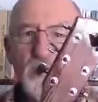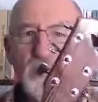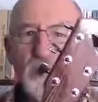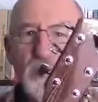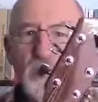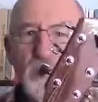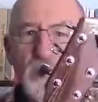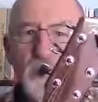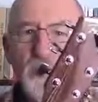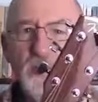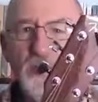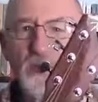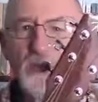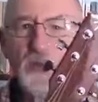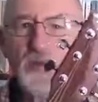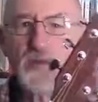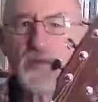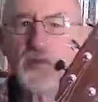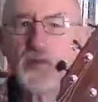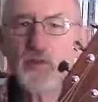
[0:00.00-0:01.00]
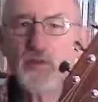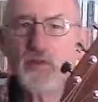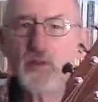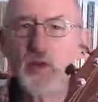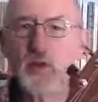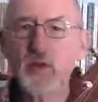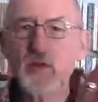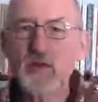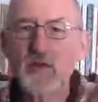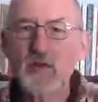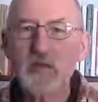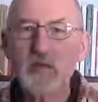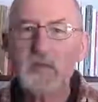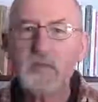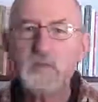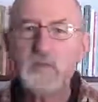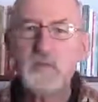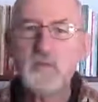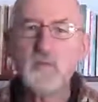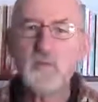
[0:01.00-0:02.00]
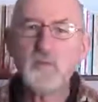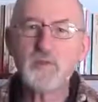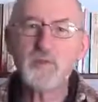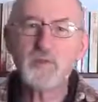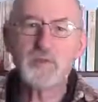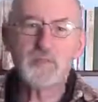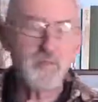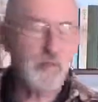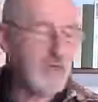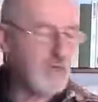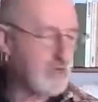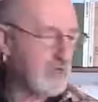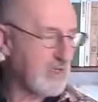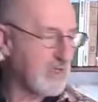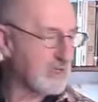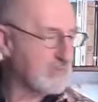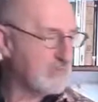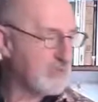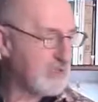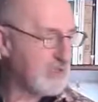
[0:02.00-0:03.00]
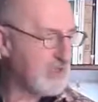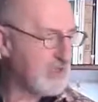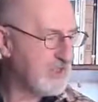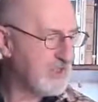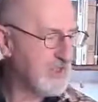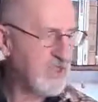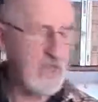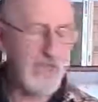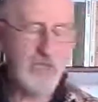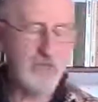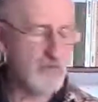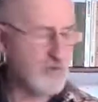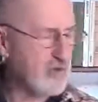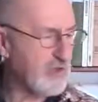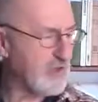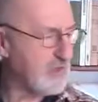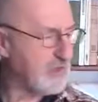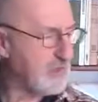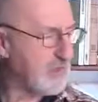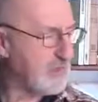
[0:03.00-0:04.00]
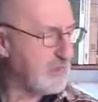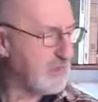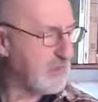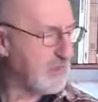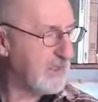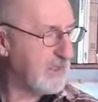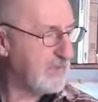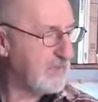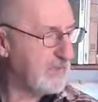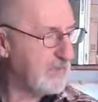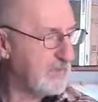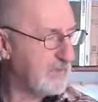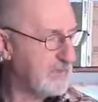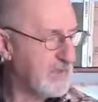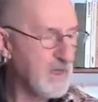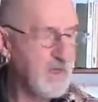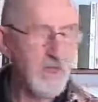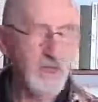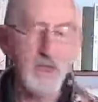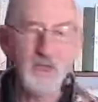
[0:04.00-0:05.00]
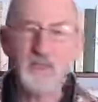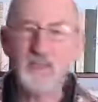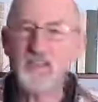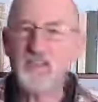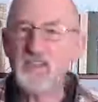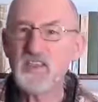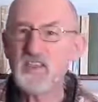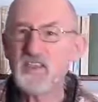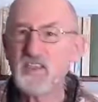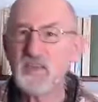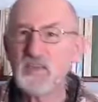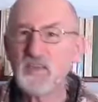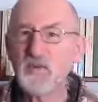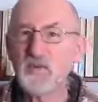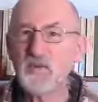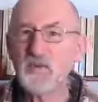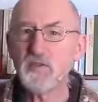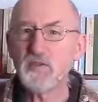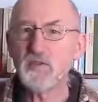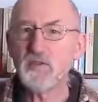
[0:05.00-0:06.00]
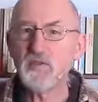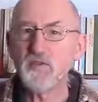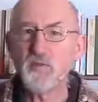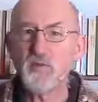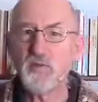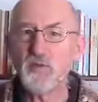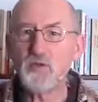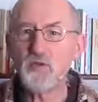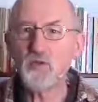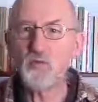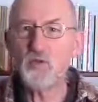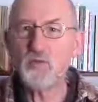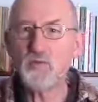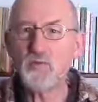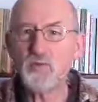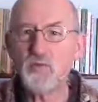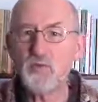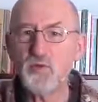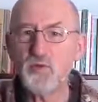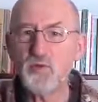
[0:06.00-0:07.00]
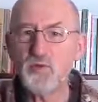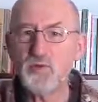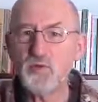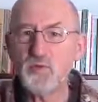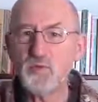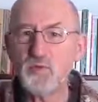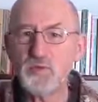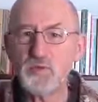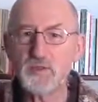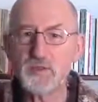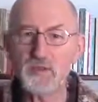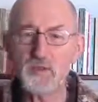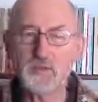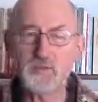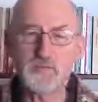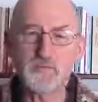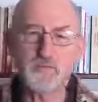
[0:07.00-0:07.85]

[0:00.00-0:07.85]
clip-on tuner, which is by TC Electronics, I believe, and this is accurate to 0.1 or 0.2%.